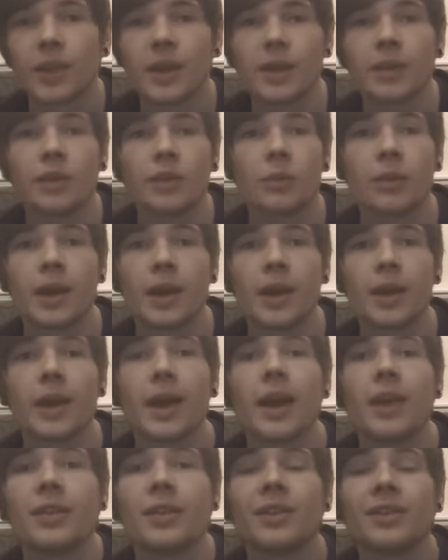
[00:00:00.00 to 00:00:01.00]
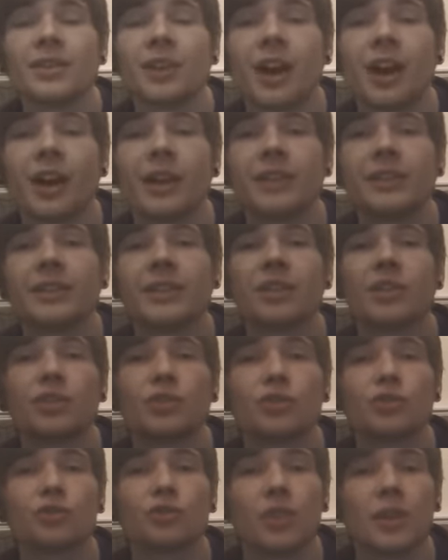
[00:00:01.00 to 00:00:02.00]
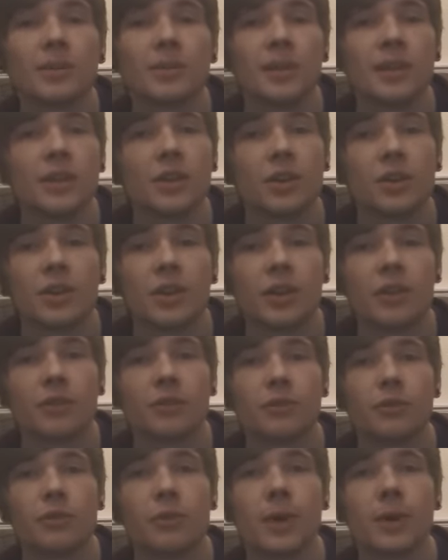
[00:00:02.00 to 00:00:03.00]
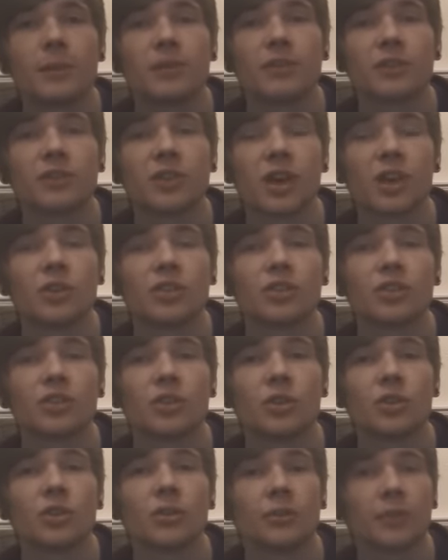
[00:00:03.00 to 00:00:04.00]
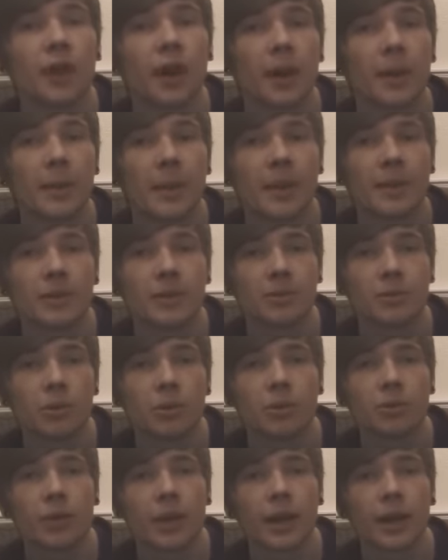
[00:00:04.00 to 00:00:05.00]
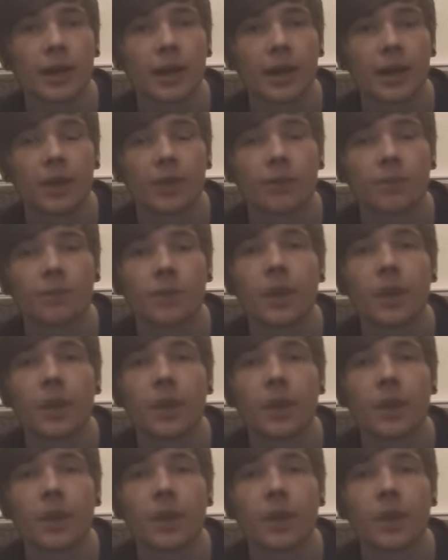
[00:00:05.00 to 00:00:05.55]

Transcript: Either way, this card is extremely good in a format with such good fire-based support right now.